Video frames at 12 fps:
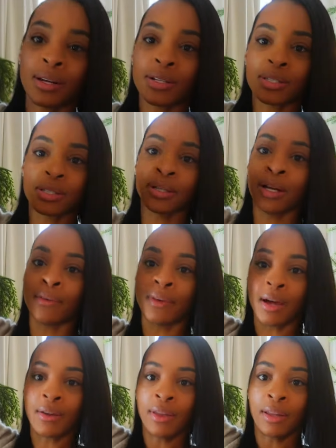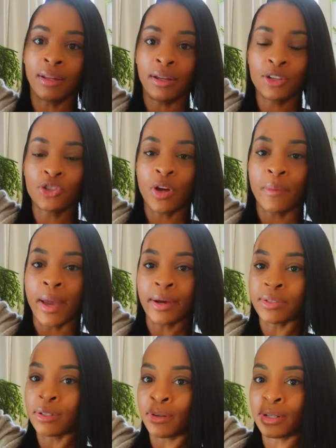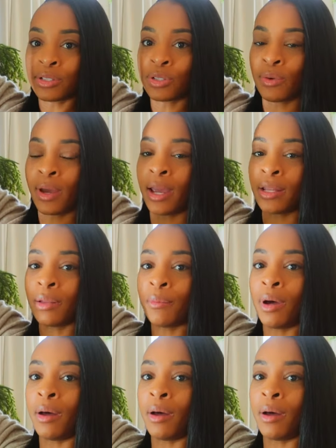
I just love how they look, so I'm actually going to hang them